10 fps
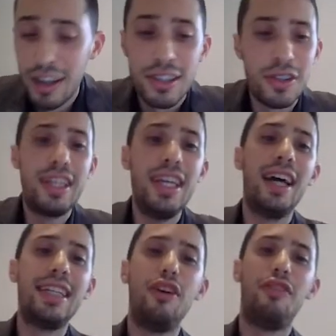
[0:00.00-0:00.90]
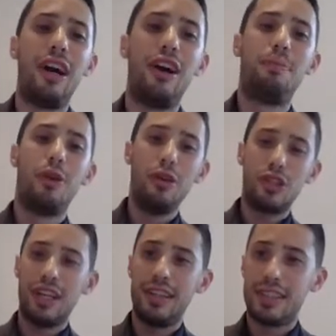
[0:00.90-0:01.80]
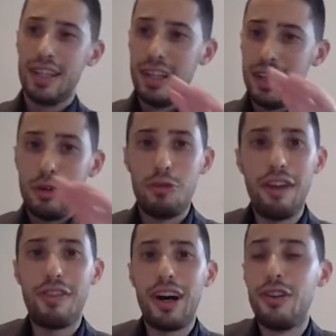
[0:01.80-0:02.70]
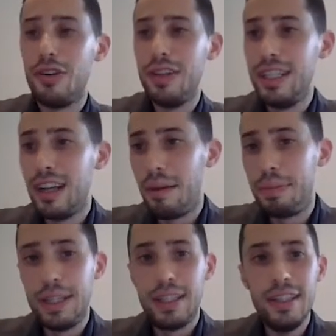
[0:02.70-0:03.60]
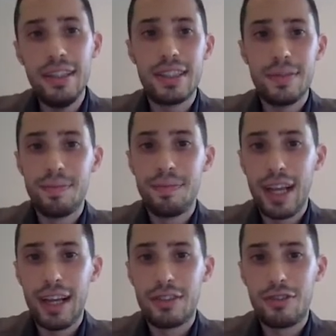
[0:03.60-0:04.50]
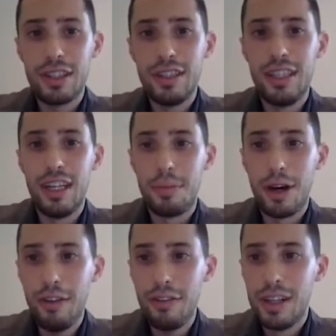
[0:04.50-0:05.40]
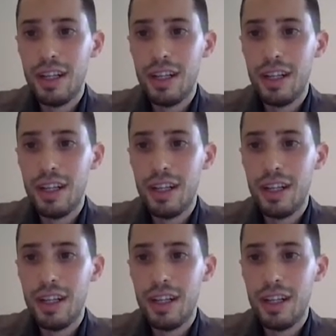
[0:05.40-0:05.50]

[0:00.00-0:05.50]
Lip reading: So the key idea of our approach is we have our nonlinear PDEs as written here above.